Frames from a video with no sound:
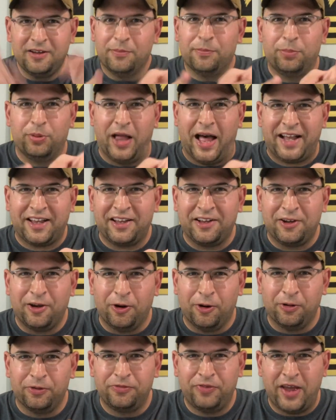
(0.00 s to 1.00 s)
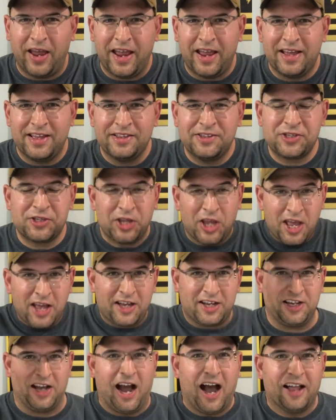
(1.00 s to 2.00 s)
Black and gold fans,
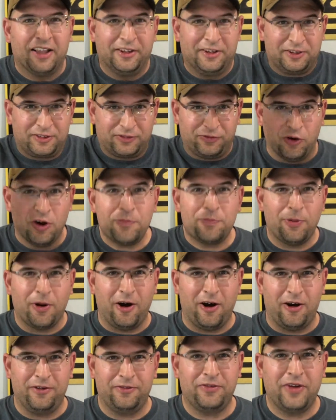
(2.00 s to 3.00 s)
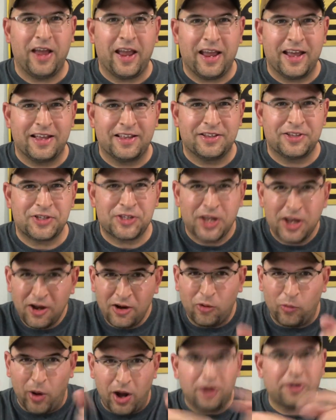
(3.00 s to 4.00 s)
college football fans,
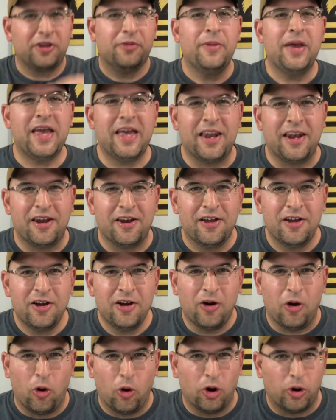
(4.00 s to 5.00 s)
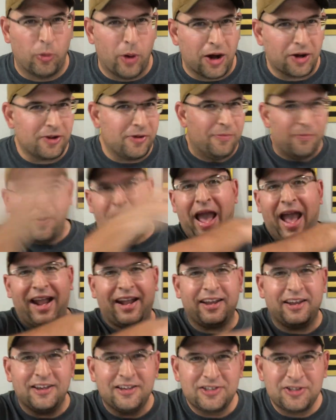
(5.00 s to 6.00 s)
welcome in or welcome
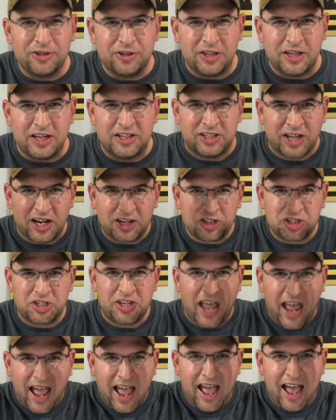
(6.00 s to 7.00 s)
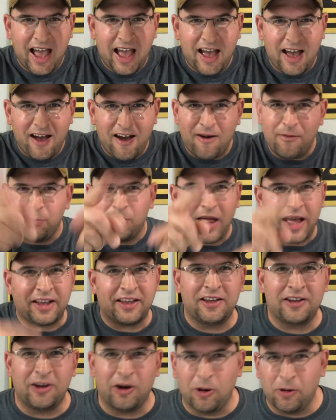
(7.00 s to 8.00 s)
back to the Touchdown Black
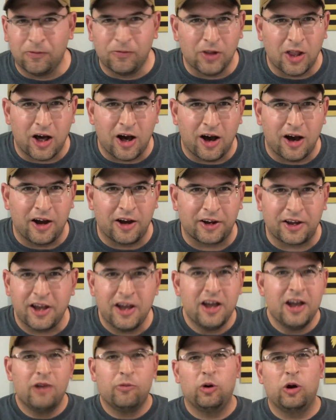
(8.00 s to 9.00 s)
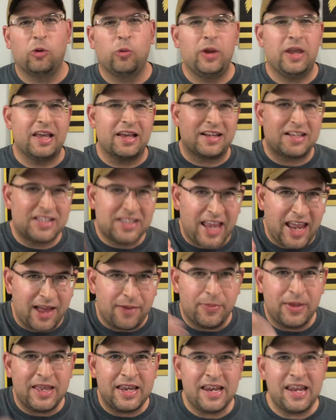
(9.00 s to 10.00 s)
and Gold vlog, where we
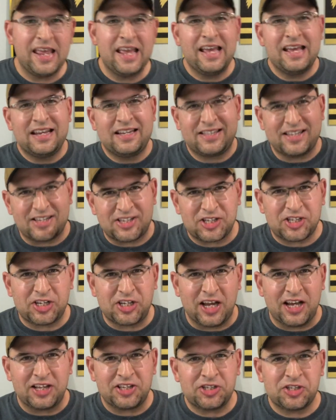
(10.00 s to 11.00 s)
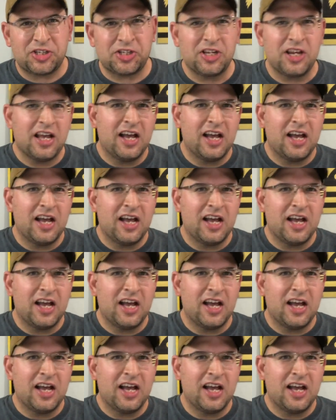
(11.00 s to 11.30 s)
examine, discuss,